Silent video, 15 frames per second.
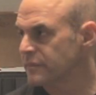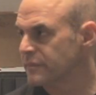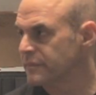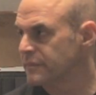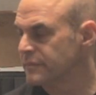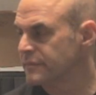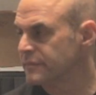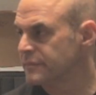
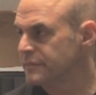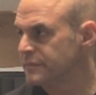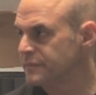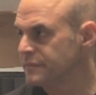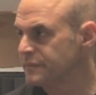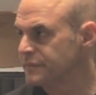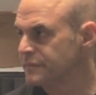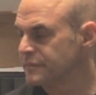
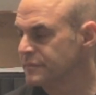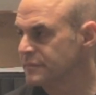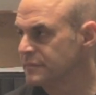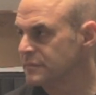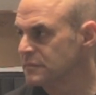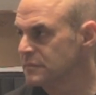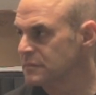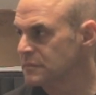
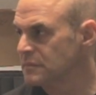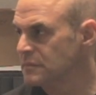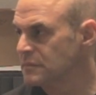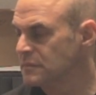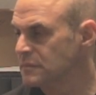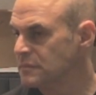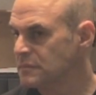The person shown says nothing.